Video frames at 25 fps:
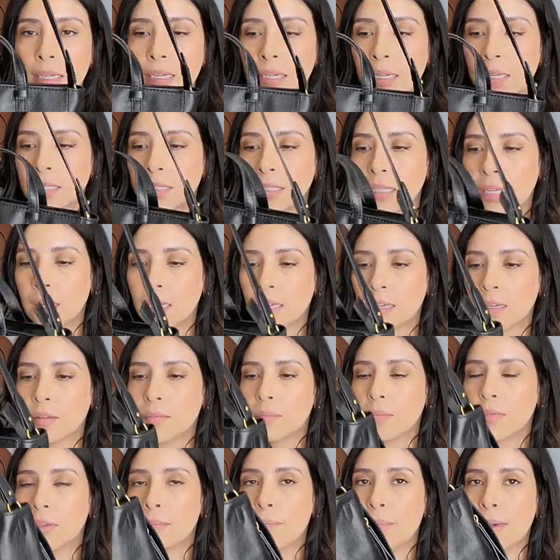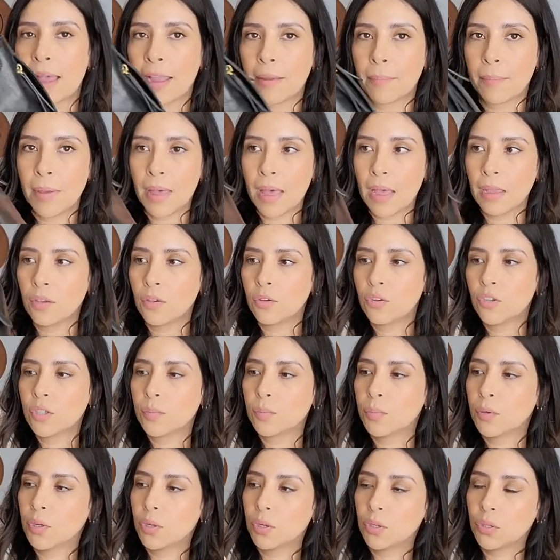Like I said, it can be a backpack, you
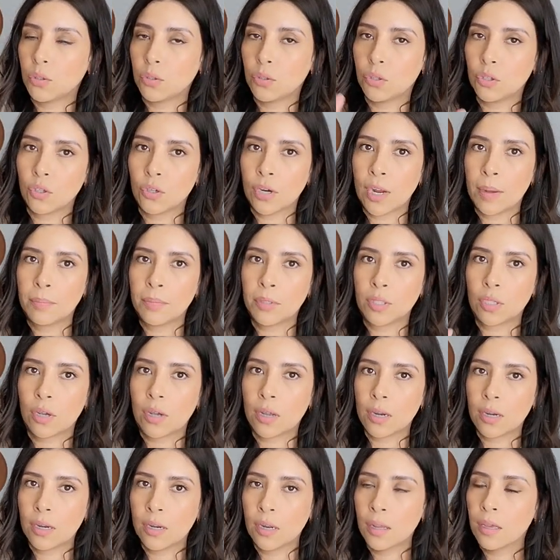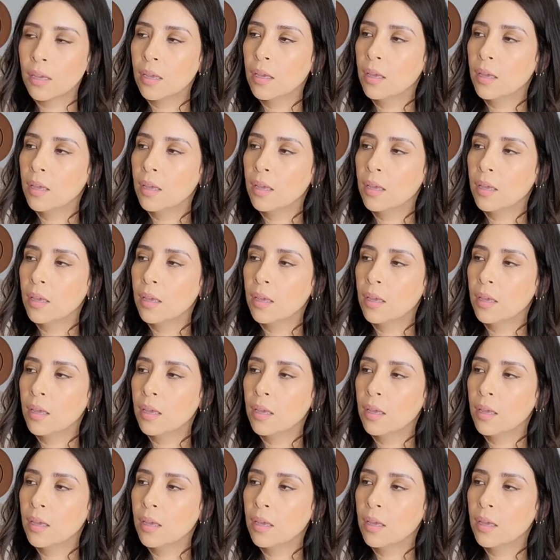just put your two straps on.